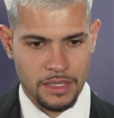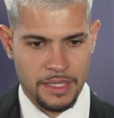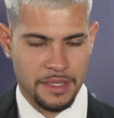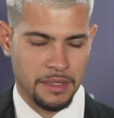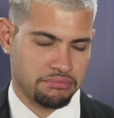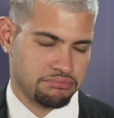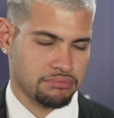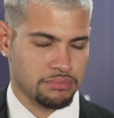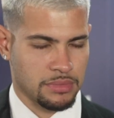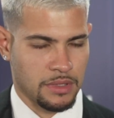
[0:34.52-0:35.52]
and
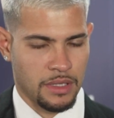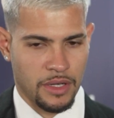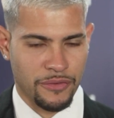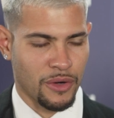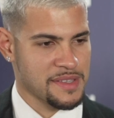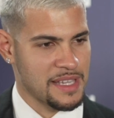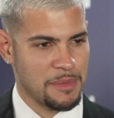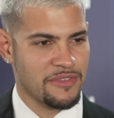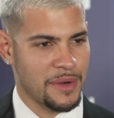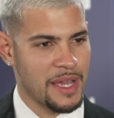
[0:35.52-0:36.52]
of course
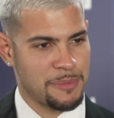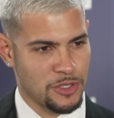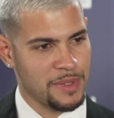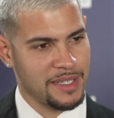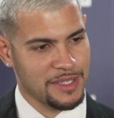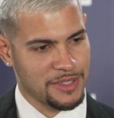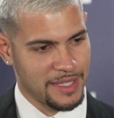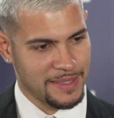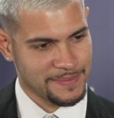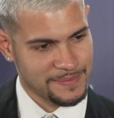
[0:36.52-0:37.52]
I'm very happy to be here today.